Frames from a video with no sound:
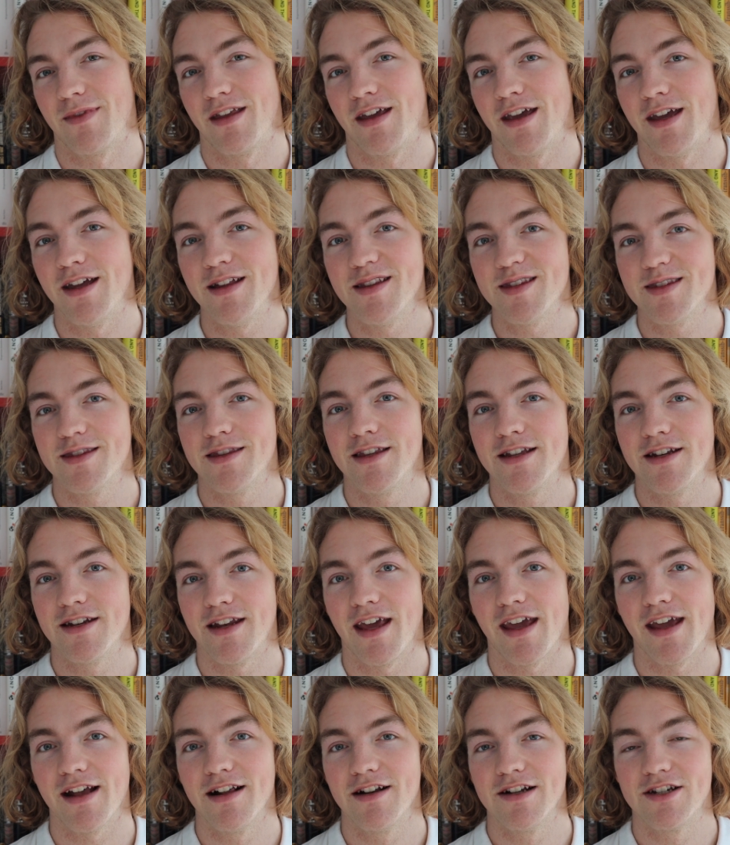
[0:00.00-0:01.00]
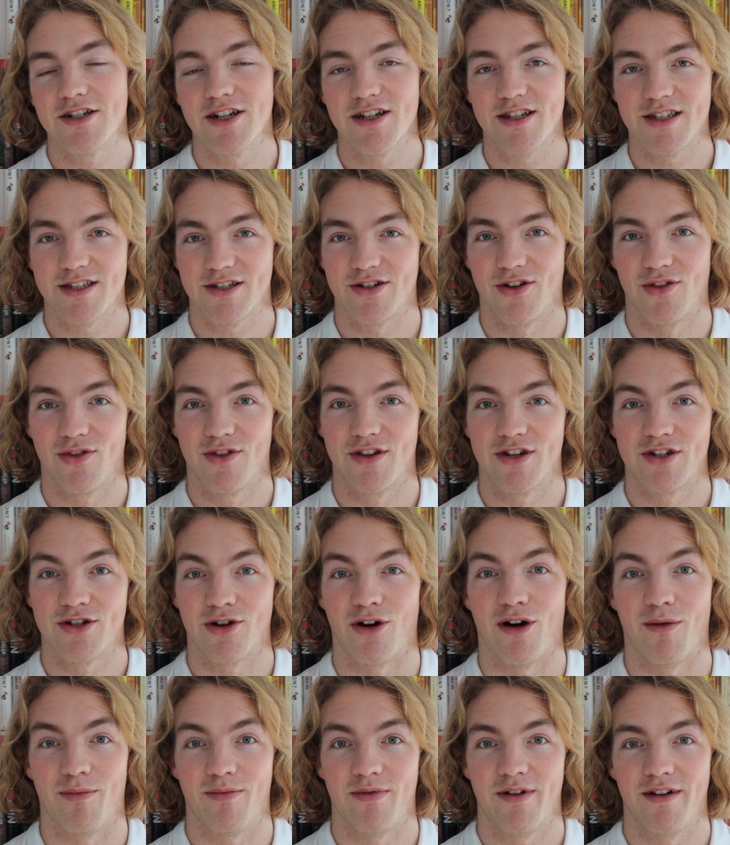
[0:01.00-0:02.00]
hits the nail just on the
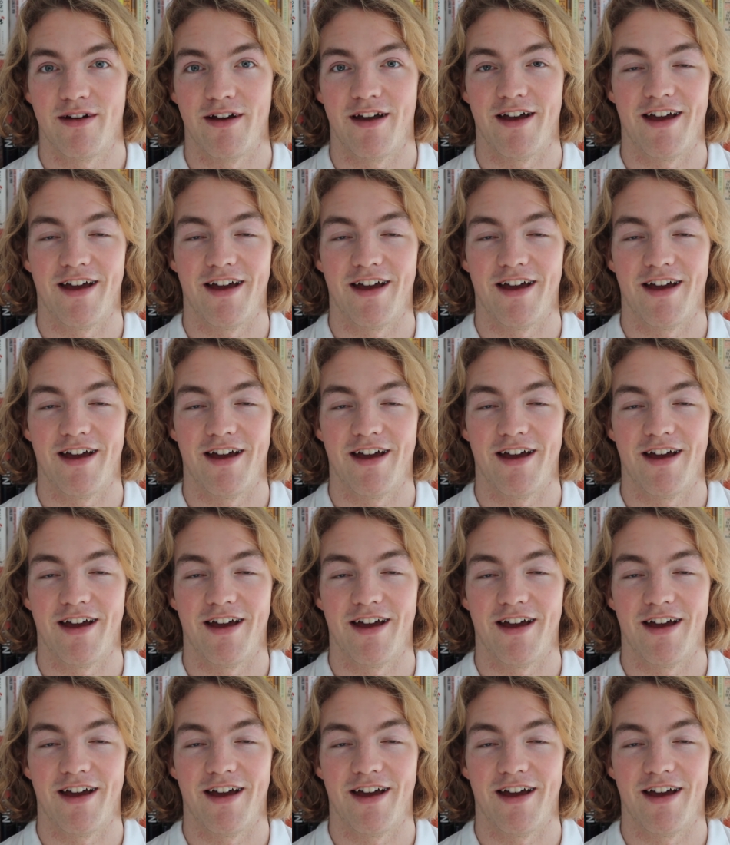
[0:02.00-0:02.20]
top.